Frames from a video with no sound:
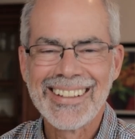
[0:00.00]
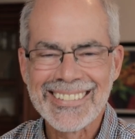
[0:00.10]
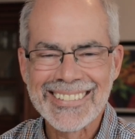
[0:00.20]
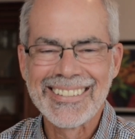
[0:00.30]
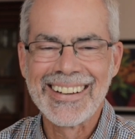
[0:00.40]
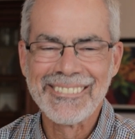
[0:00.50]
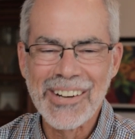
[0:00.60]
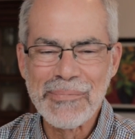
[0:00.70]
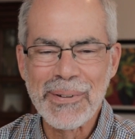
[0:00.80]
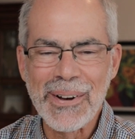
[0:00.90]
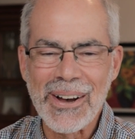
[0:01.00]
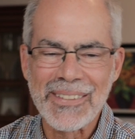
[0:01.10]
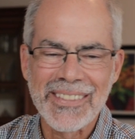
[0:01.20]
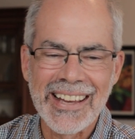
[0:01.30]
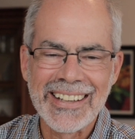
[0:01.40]
That's great. Well,
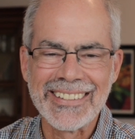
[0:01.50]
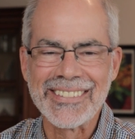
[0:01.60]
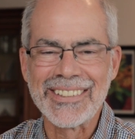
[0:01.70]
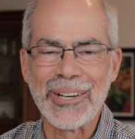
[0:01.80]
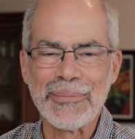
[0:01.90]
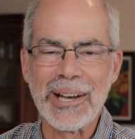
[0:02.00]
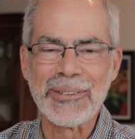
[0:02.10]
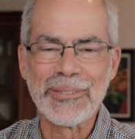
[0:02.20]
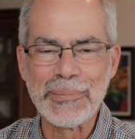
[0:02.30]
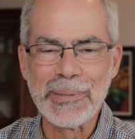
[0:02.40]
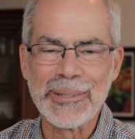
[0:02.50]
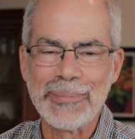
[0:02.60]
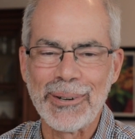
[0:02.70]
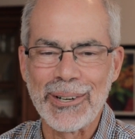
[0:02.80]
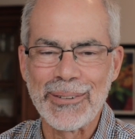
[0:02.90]
Paul, thank you so much for being
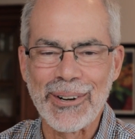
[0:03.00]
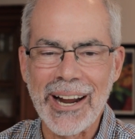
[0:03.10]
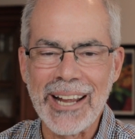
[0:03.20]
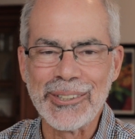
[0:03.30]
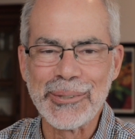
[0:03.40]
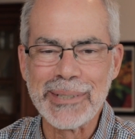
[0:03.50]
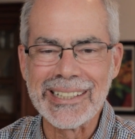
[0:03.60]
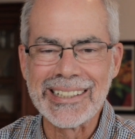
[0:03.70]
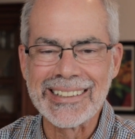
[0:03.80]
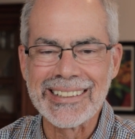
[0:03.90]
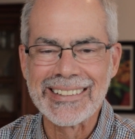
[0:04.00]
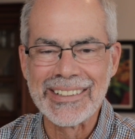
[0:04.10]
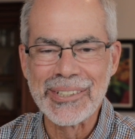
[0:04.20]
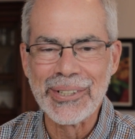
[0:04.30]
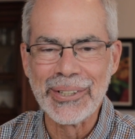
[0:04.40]
part of our annual meeting
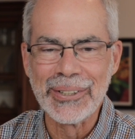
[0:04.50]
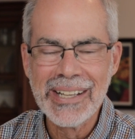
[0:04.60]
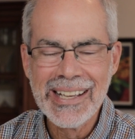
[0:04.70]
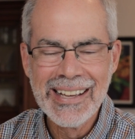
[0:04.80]
this year.